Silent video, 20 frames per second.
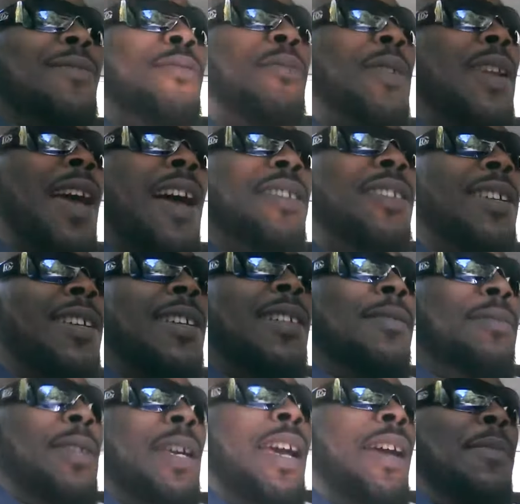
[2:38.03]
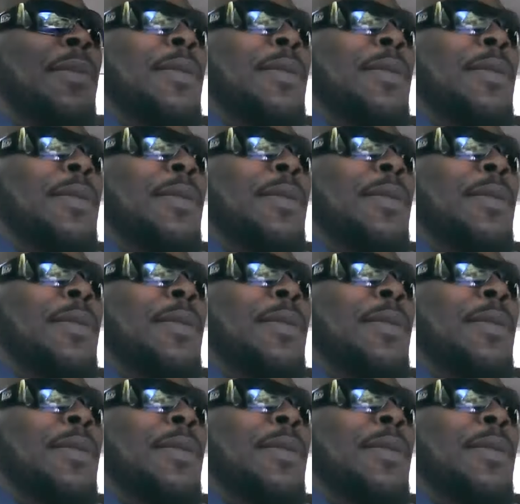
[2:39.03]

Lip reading: Without the hubcap